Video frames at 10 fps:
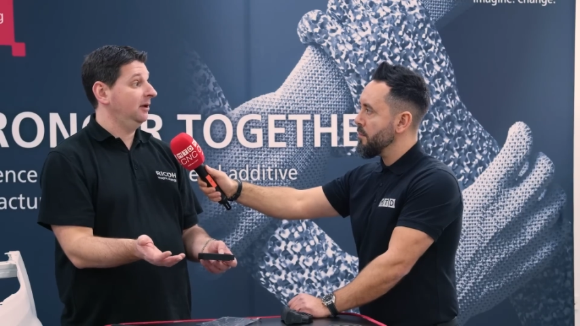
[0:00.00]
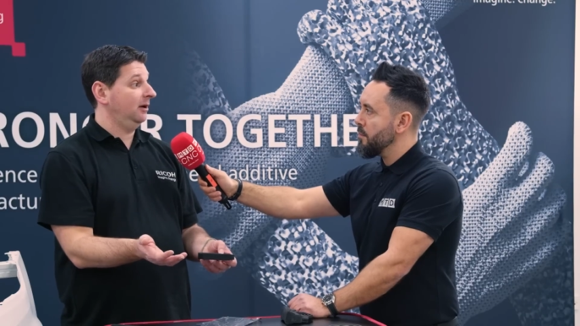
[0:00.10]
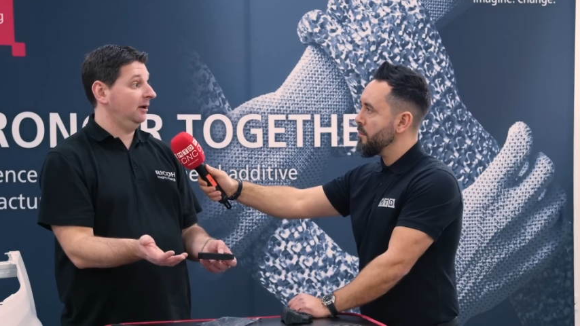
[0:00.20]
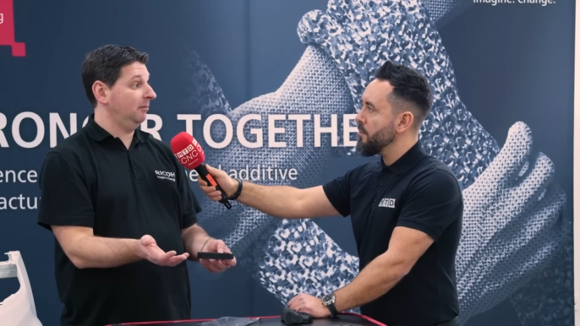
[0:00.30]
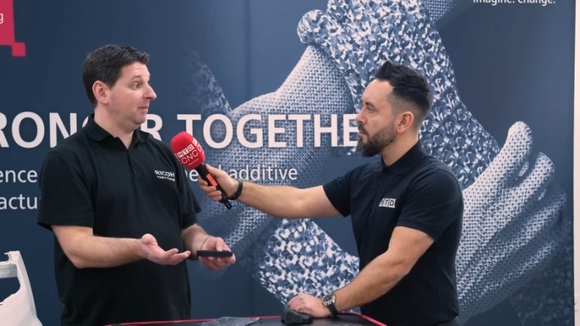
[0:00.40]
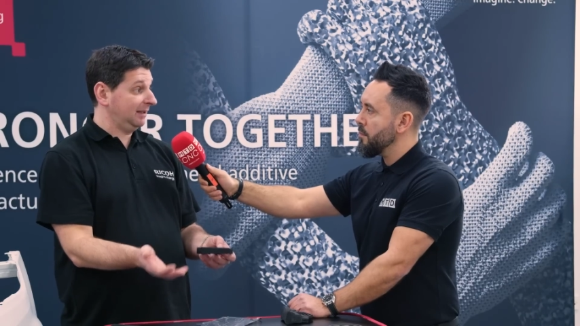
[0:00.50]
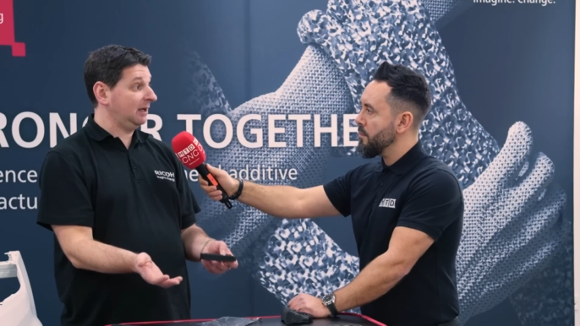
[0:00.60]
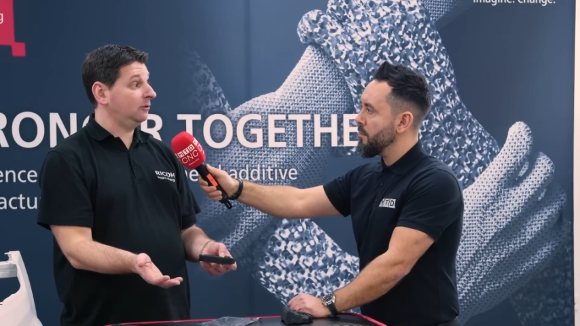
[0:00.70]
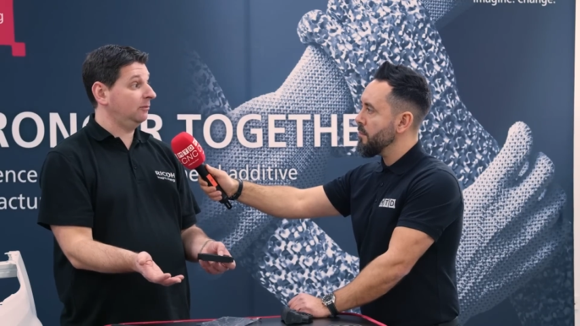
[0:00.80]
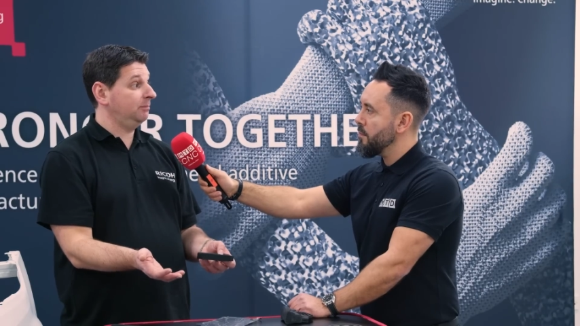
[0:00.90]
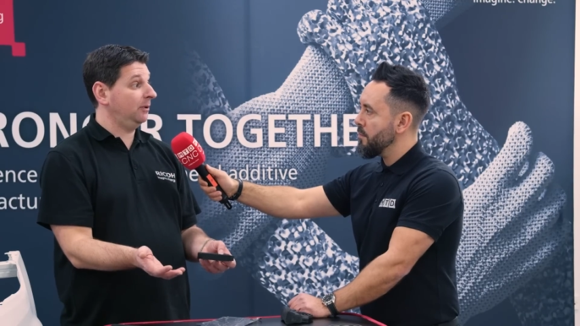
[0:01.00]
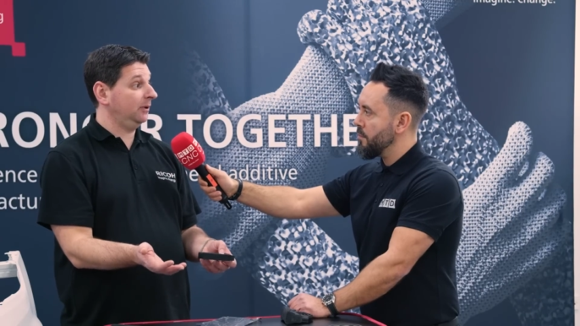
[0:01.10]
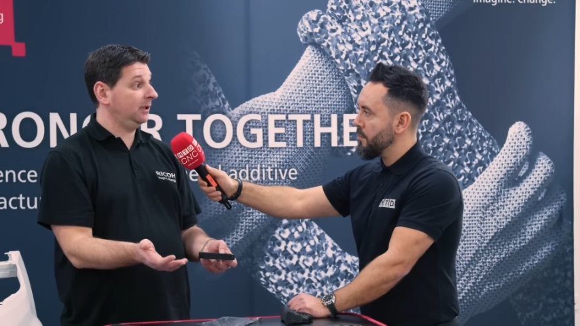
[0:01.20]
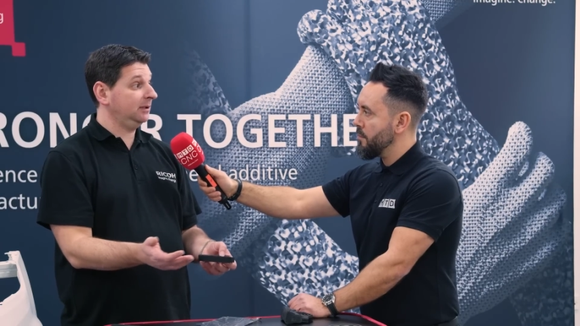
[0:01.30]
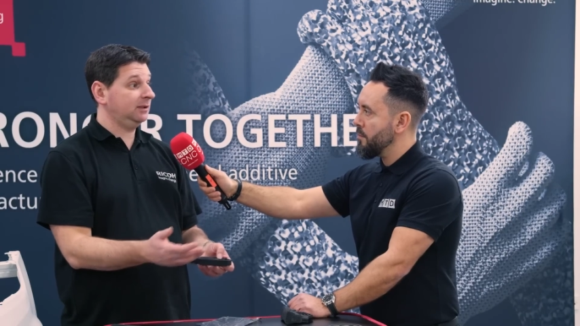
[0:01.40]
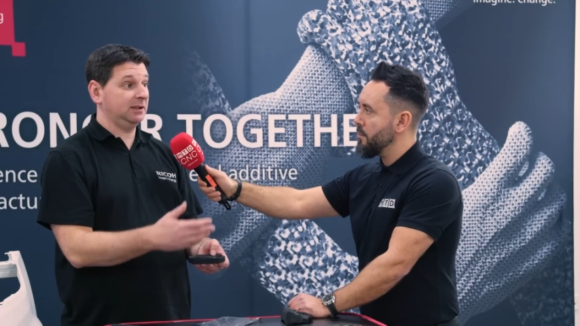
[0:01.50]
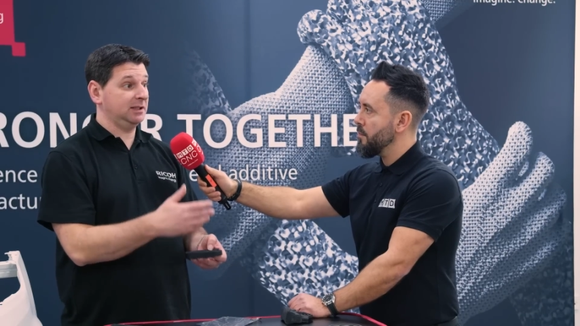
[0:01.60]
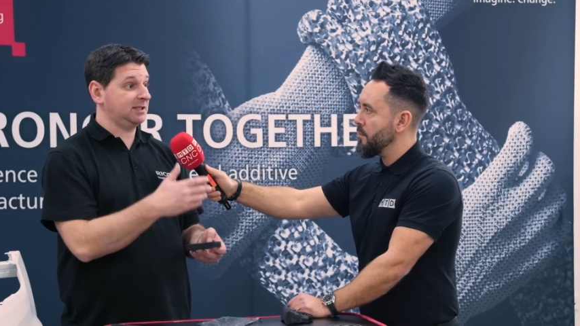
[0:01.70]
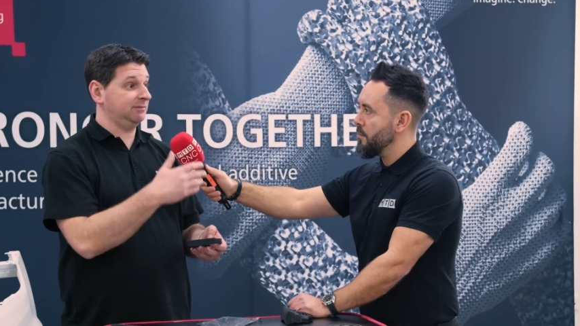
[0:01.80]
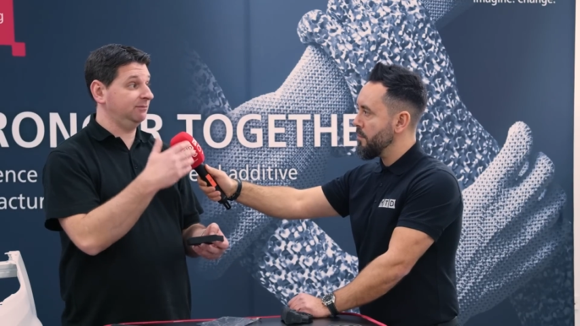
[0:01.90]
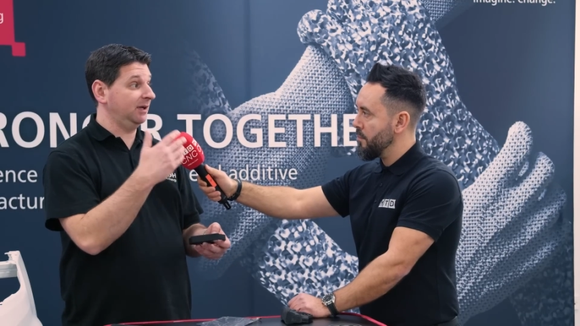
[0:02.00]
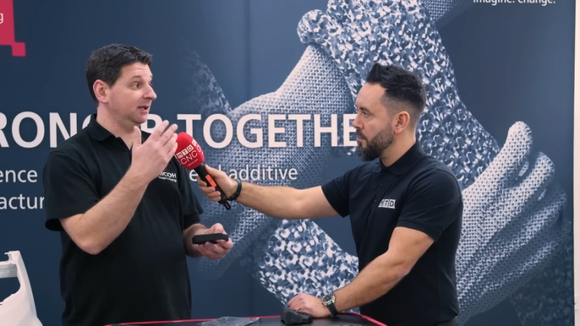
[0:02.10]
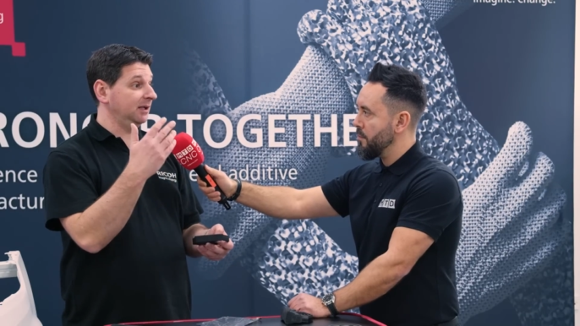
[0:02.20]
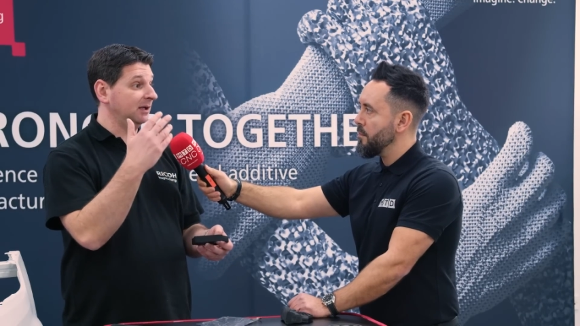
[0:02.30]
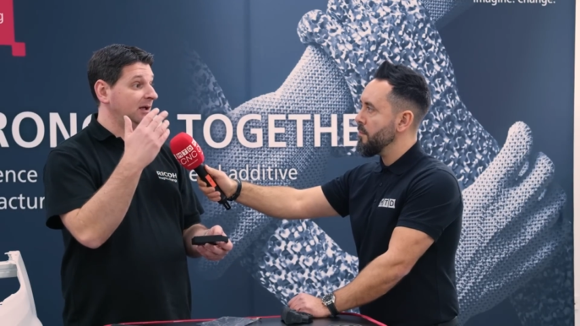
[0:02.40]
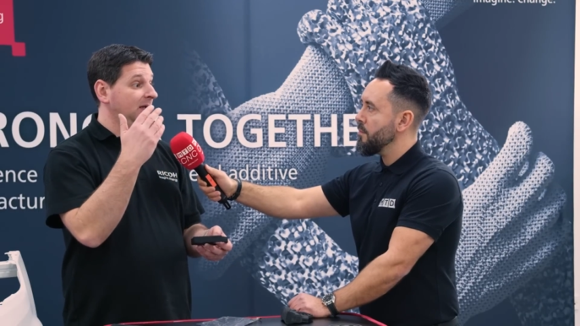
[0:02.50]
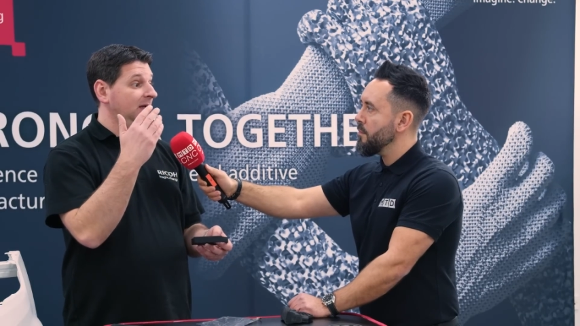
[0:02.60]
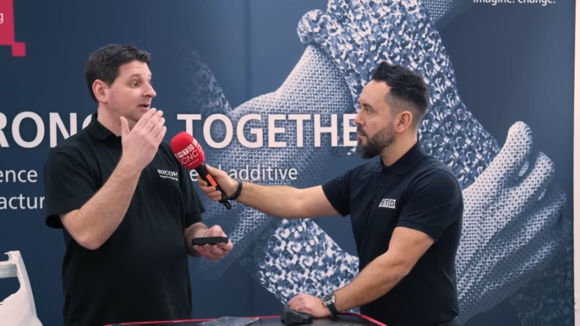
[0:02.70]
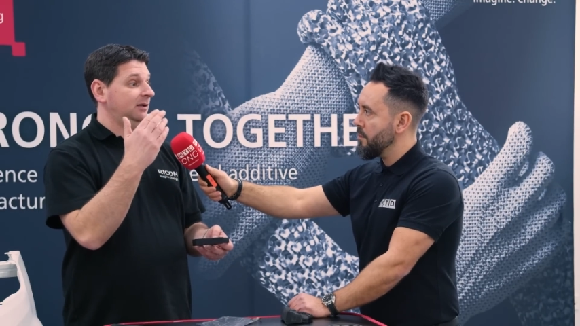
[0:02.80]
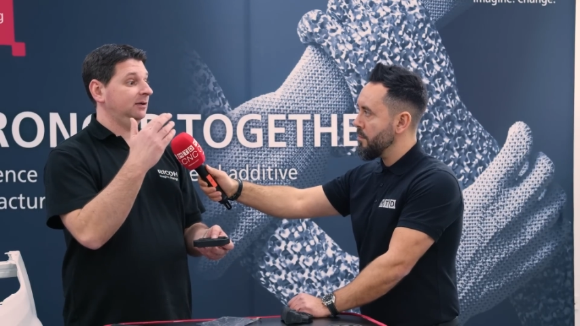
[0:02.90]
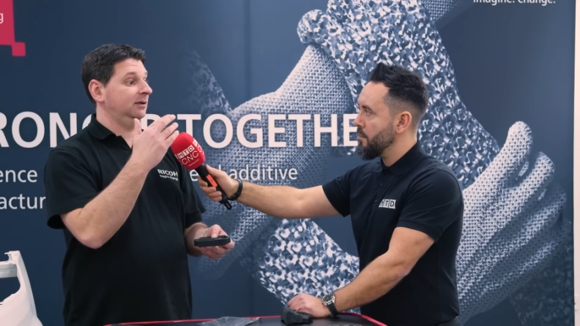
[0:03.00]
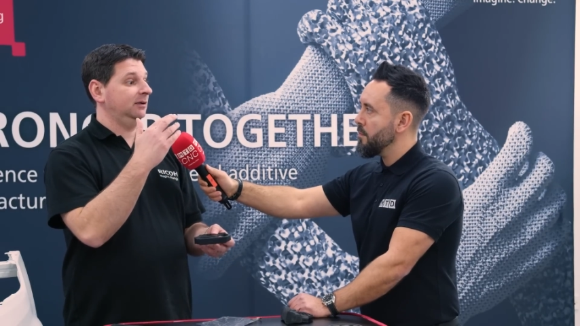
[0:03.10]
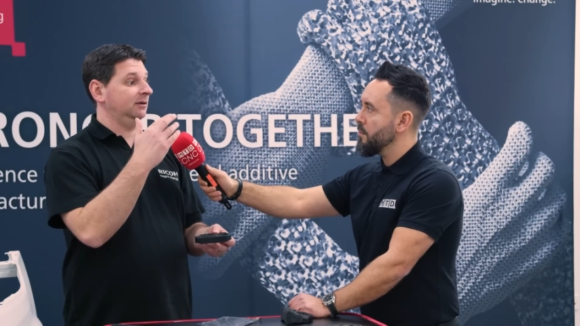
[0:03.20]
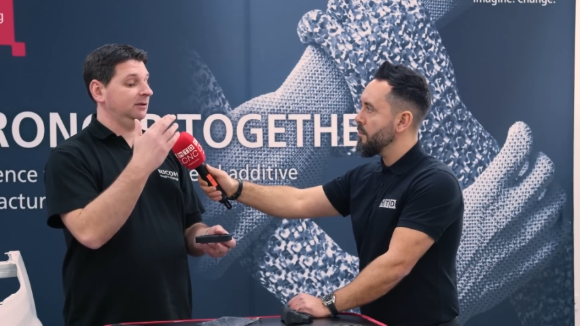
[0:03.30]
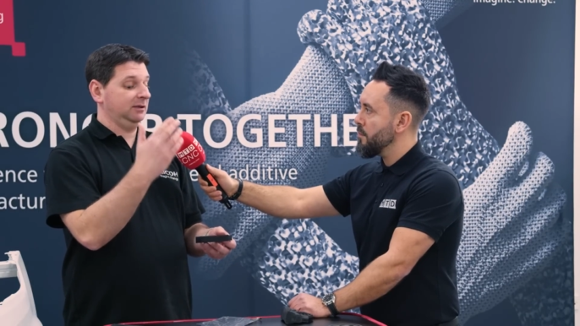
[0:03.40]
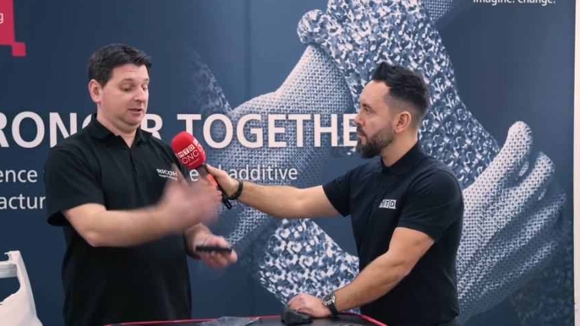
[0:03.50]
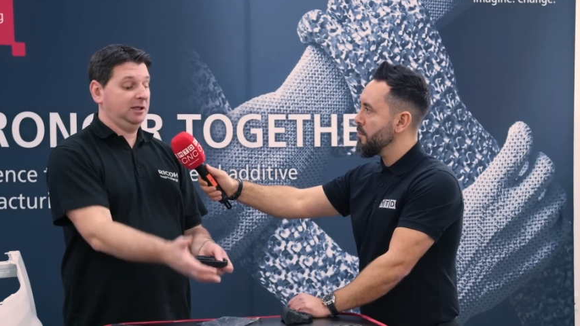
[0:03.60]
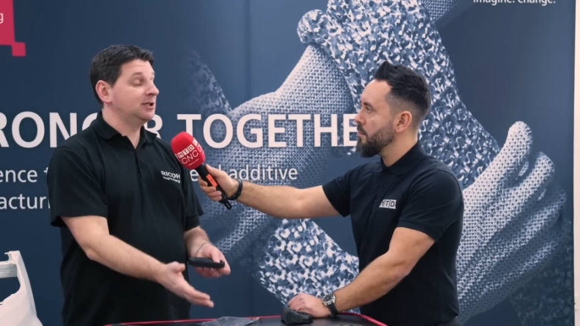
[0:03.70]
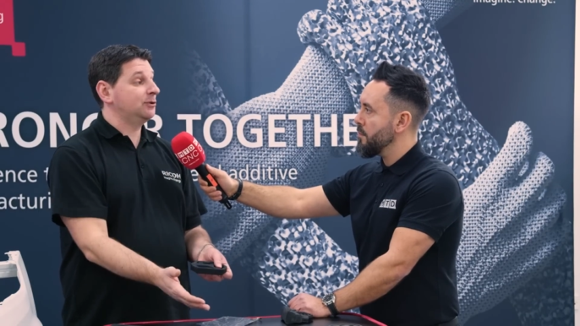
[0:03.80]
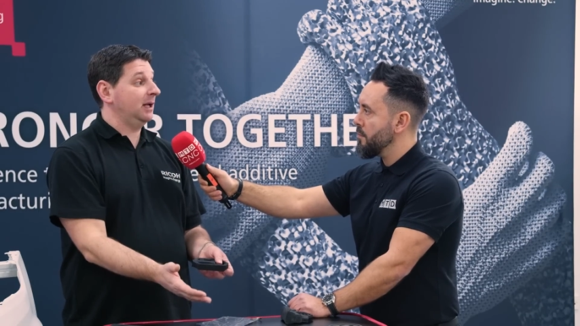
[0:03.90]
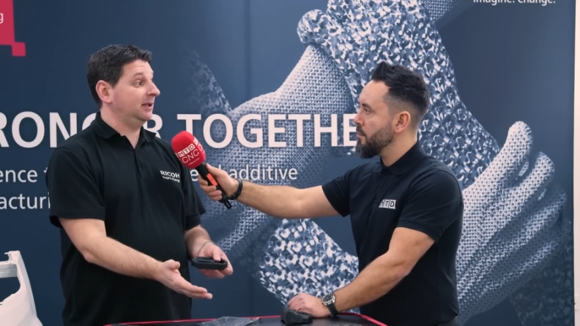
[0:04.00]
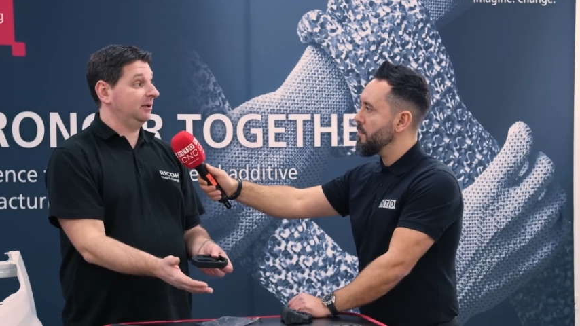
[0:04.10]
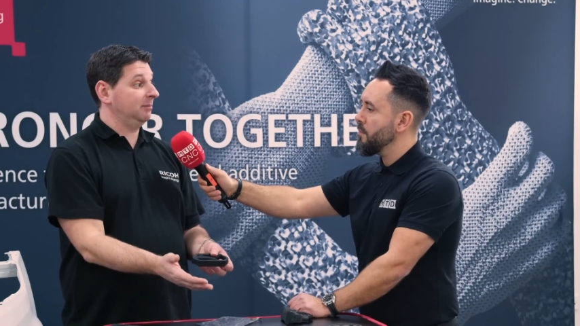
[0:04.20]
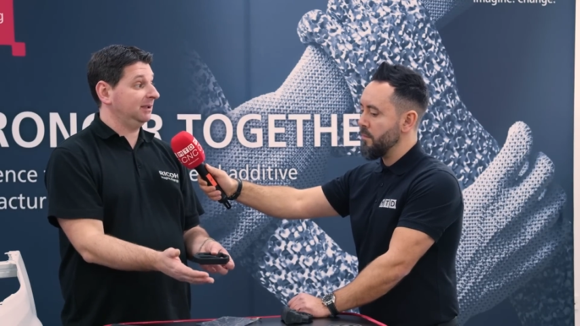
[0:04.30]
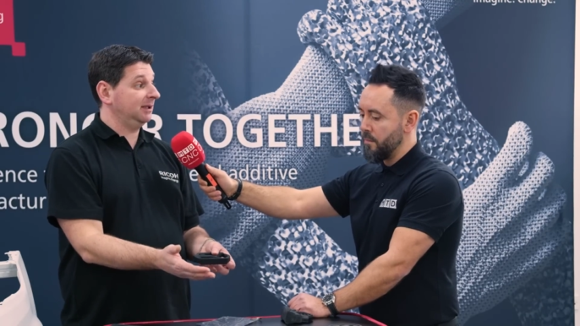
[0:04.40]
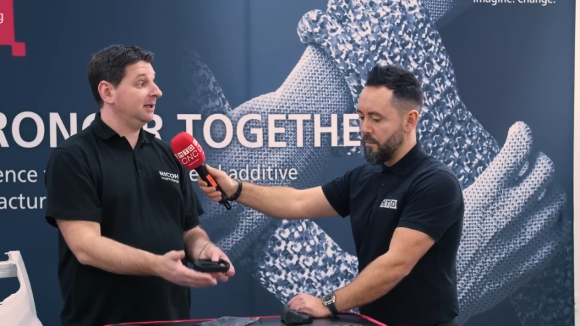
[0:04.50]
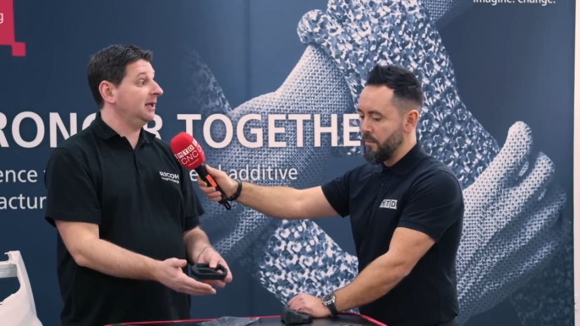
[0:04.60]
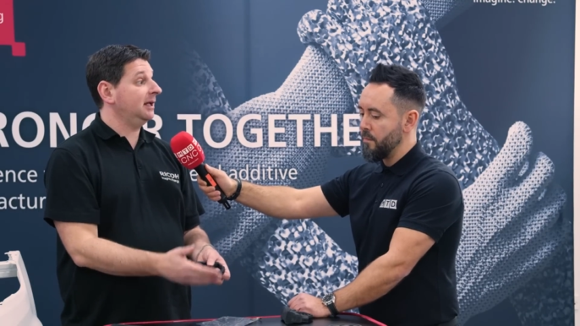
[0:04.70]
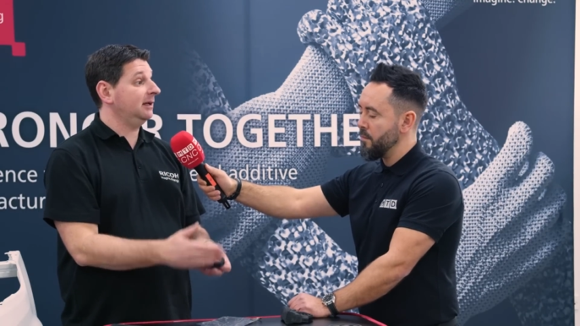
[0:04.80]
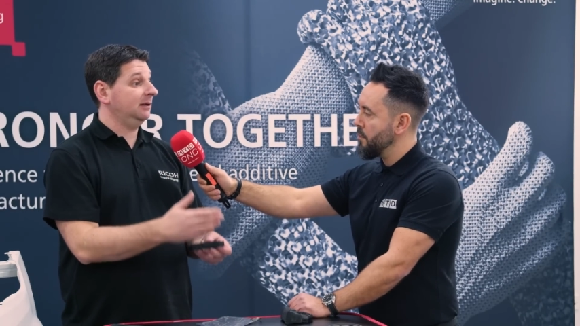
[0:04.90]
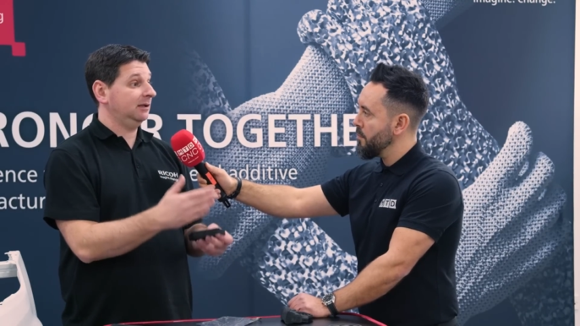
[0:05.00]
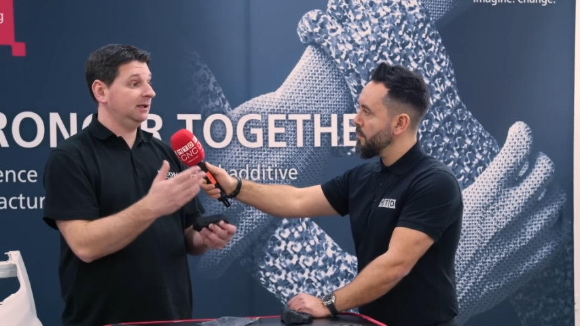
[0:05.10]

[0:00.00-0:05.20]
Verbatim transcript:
Speaker 1: a metal component. It's a very insulating material.